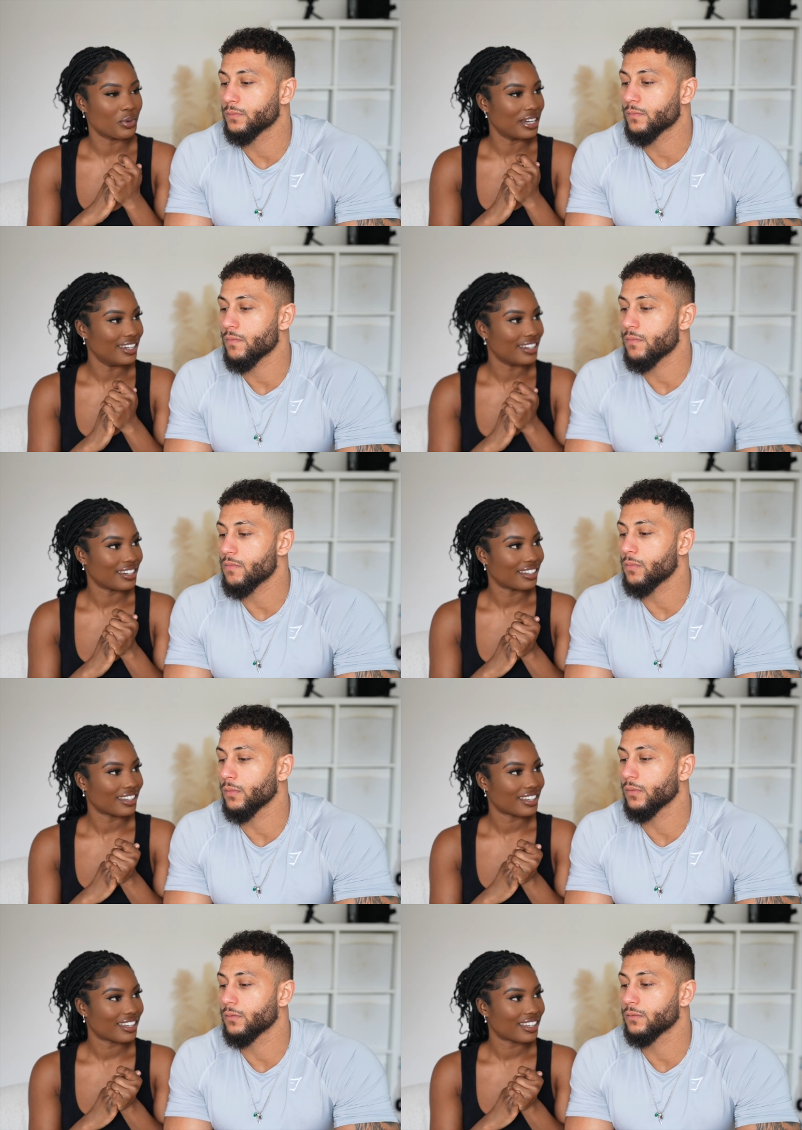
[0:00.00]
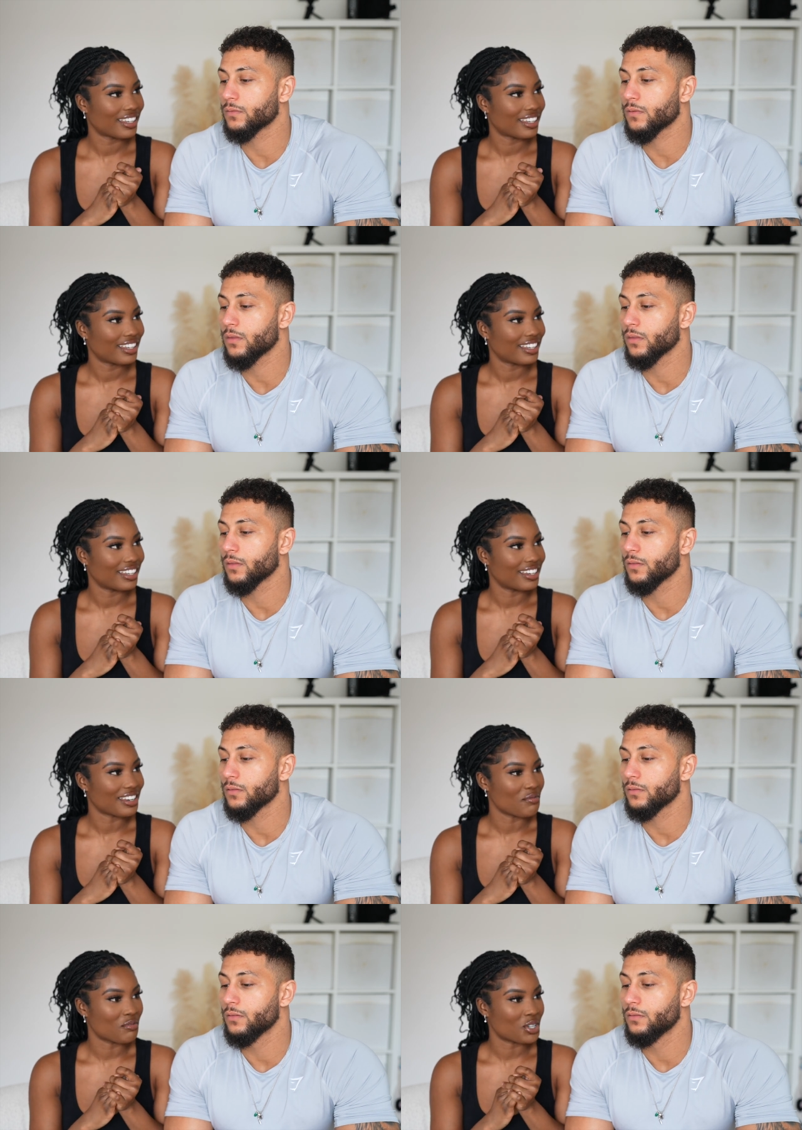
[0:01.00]
Speaker 1: we?
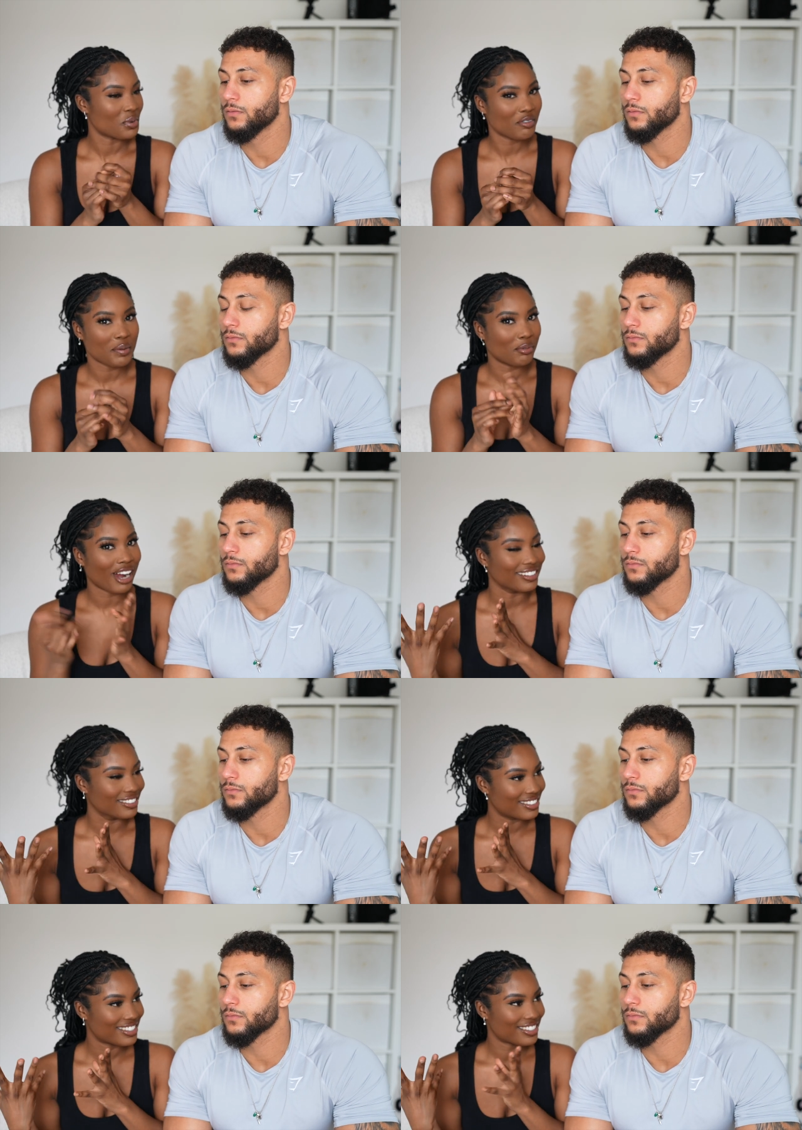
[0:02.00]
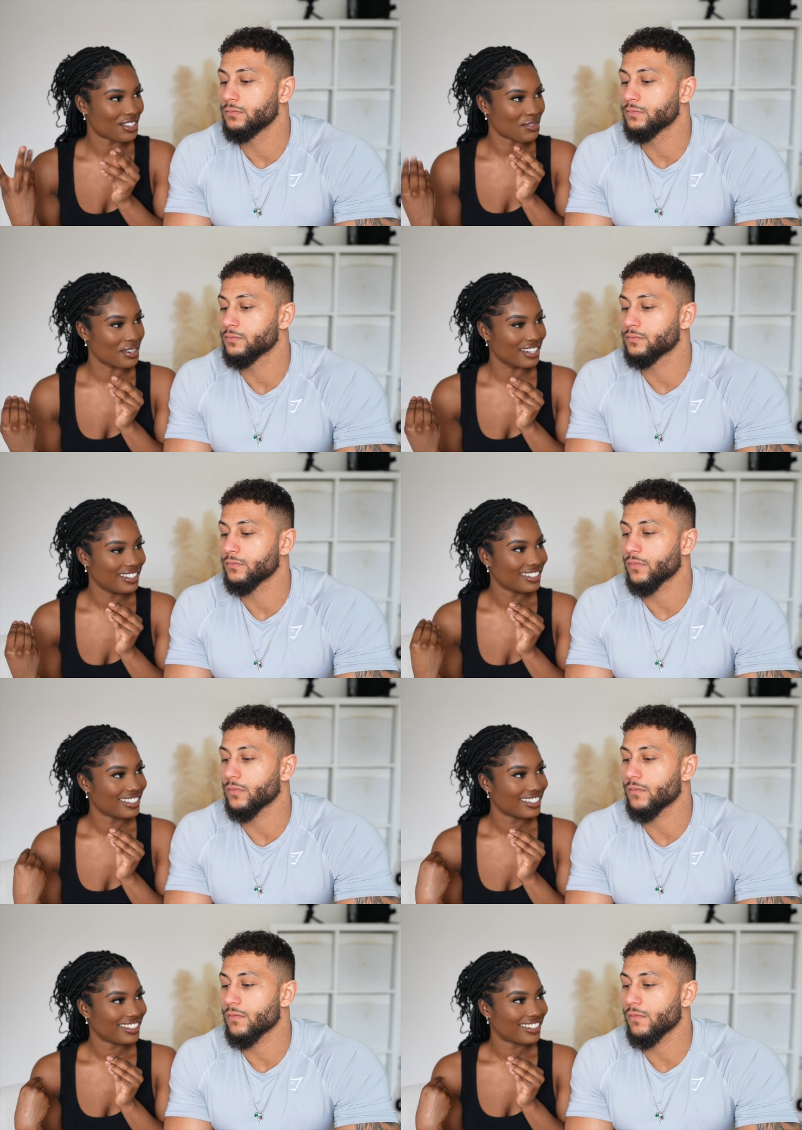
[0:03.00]
Should we rebrand? Should we?
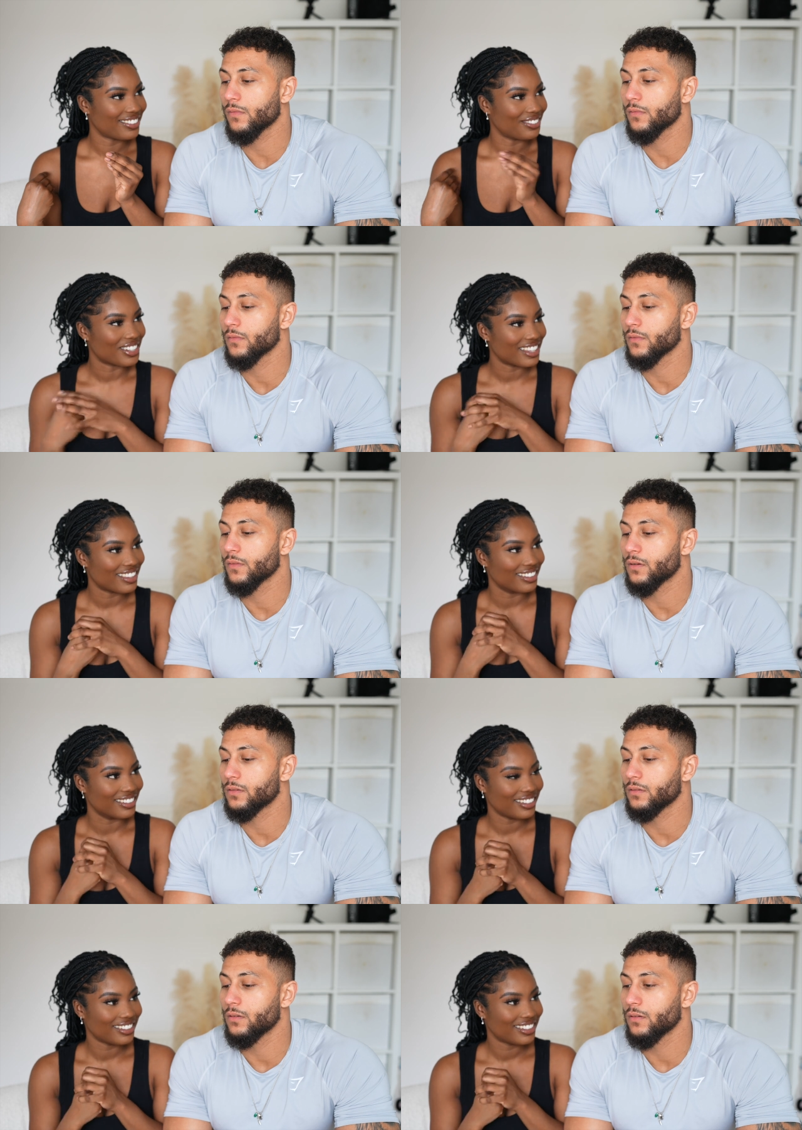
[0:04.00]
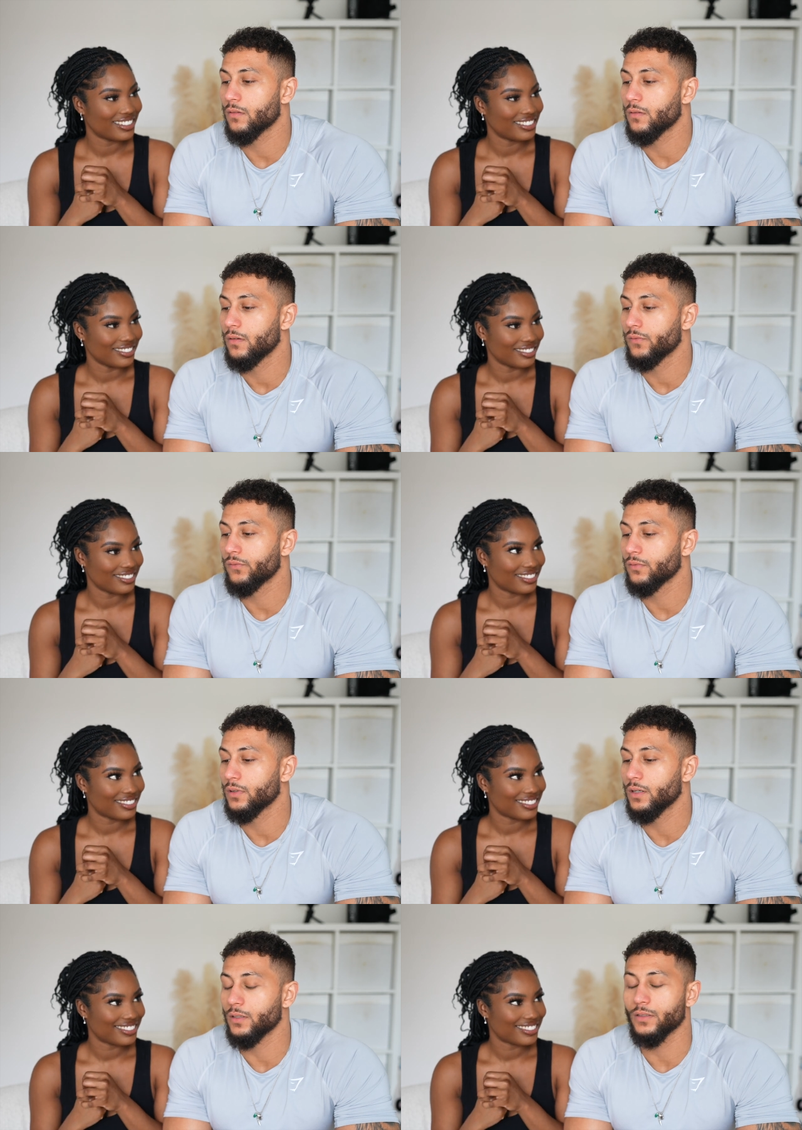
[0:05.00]
What do you think?
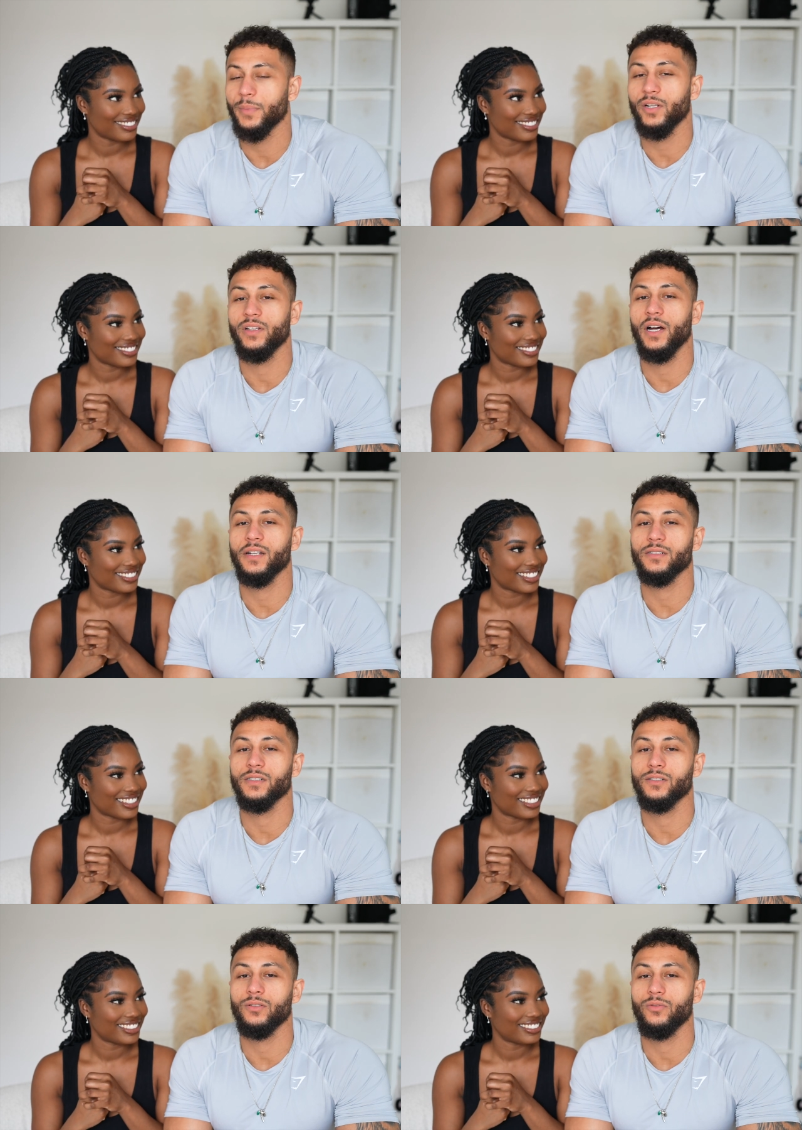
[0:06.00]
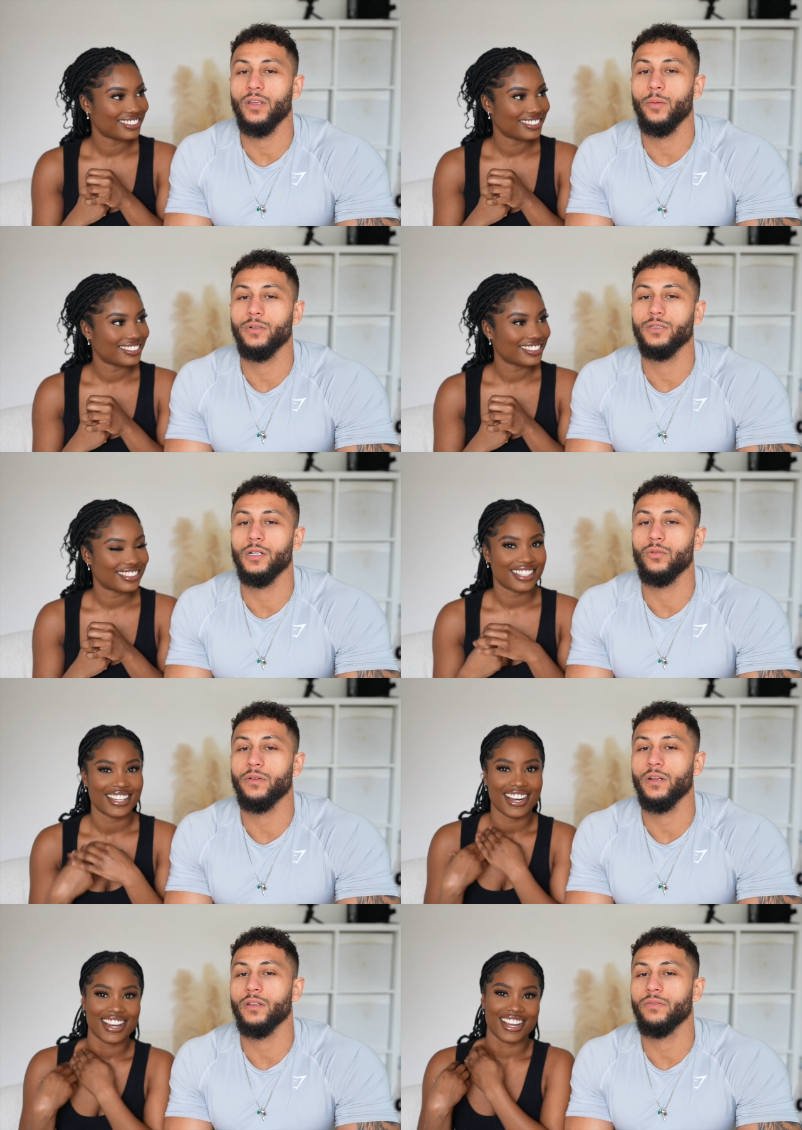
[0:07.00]
Speaker 2: Uh, the man of the house says no. We keep it to the
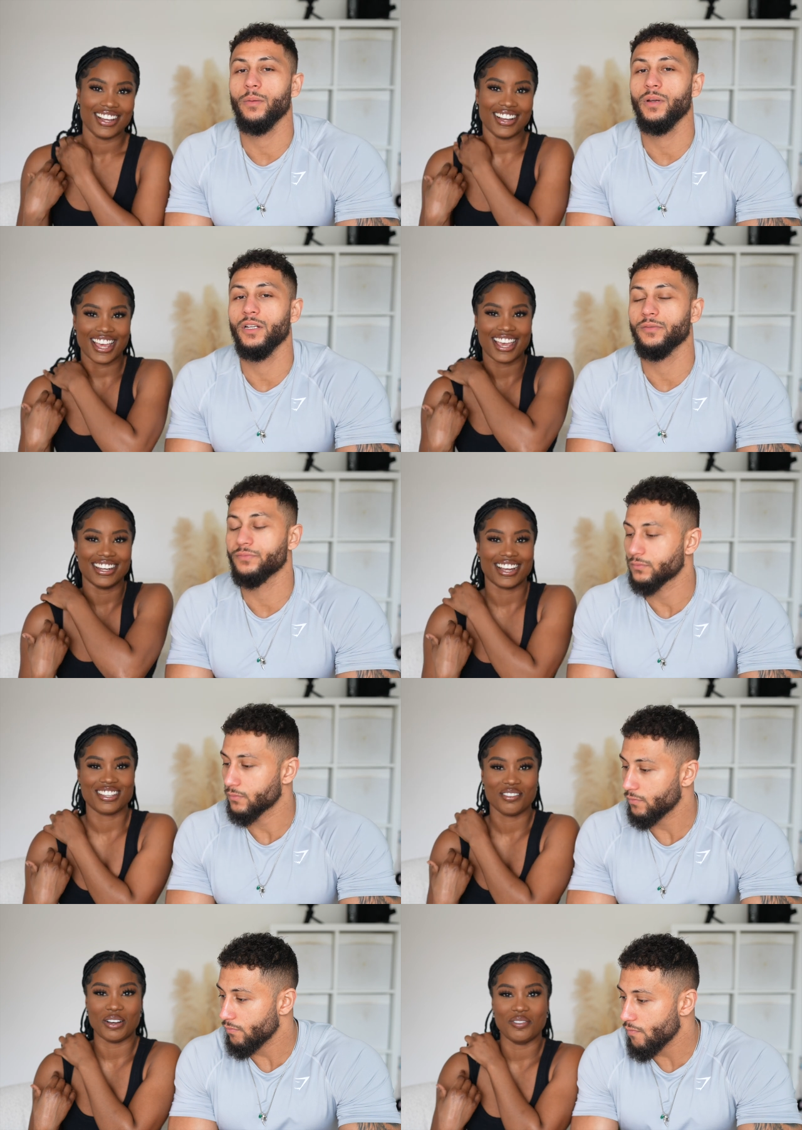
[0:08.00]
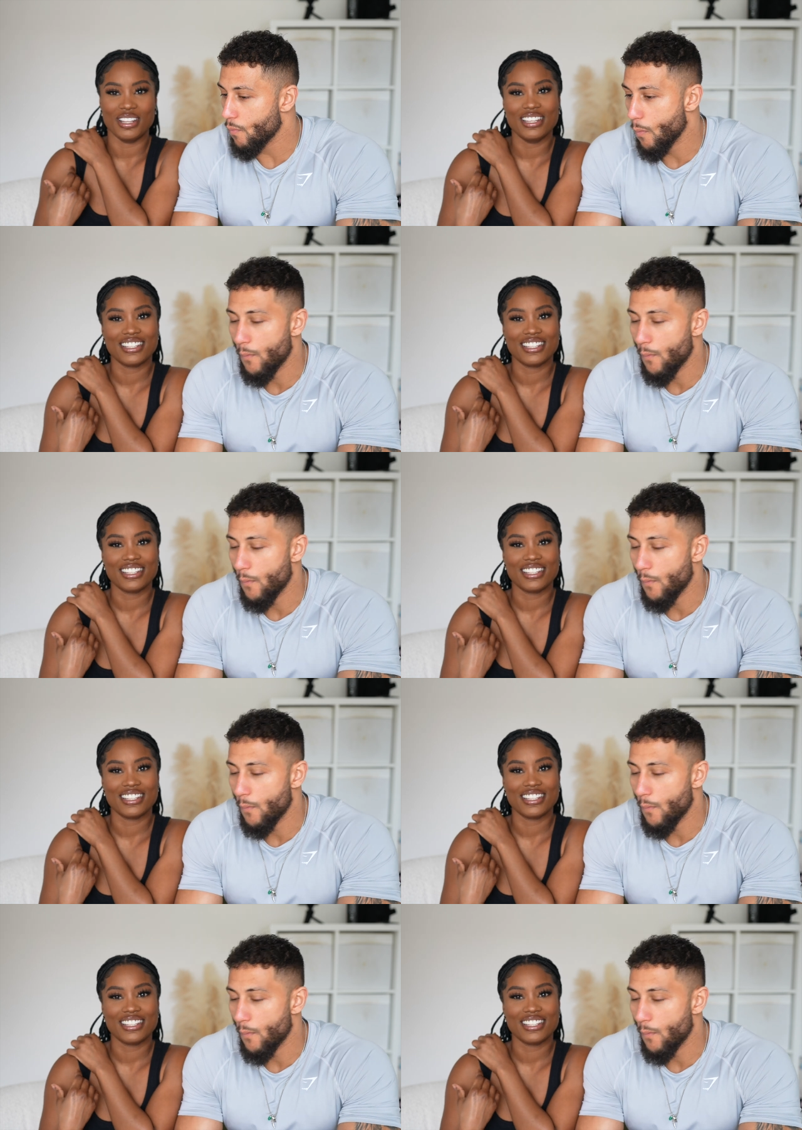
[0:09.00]
Luchetti family. Okay,
Speaker 1: Luchetti family.